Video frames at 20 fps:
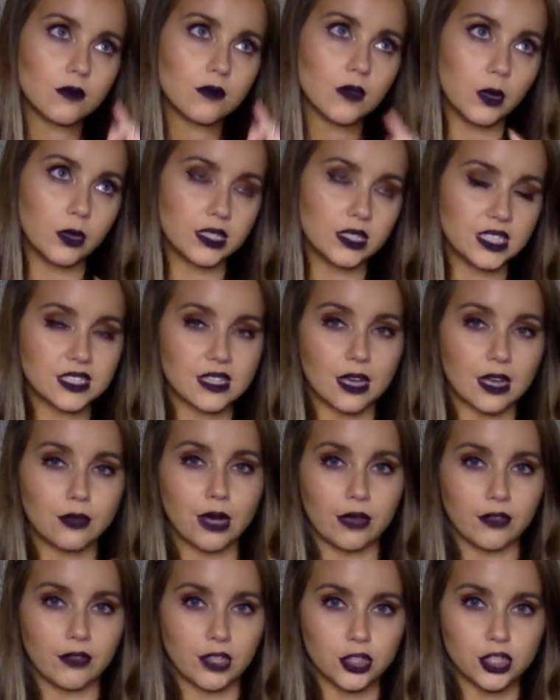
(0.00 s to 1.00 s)
which is that
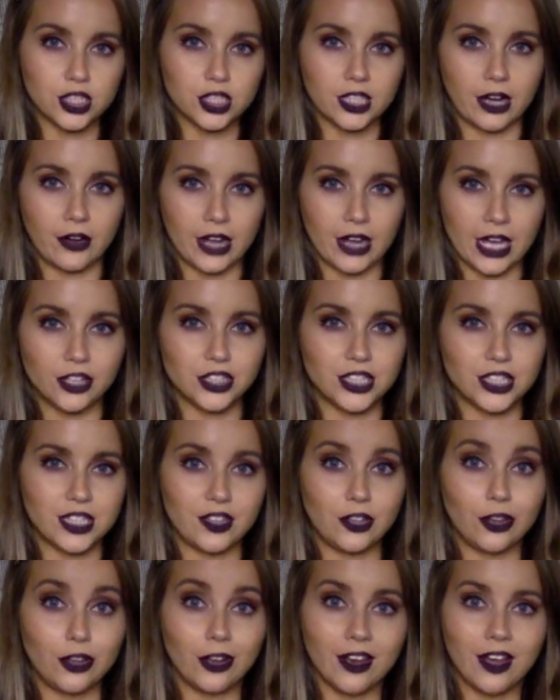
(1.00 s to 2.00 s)
revolutionary energy
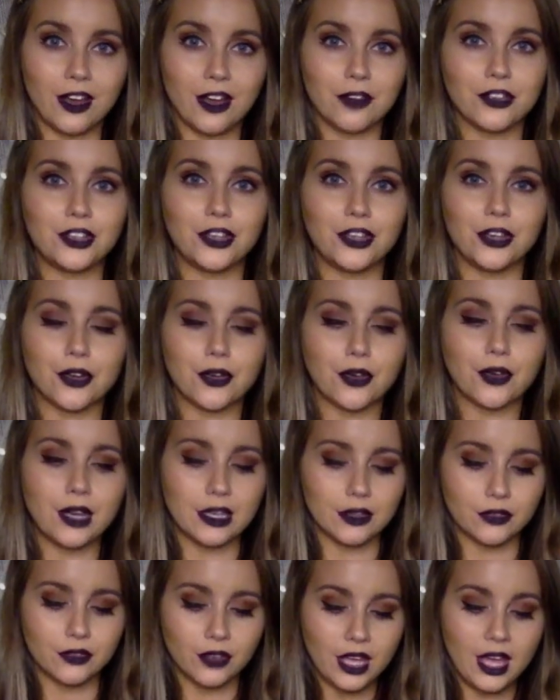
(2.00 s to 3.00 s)
that you love and you
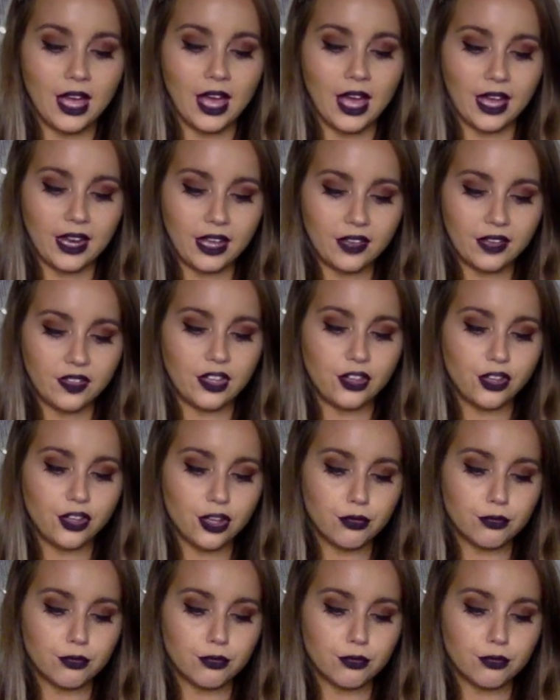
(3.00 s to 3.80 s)
crave. And I think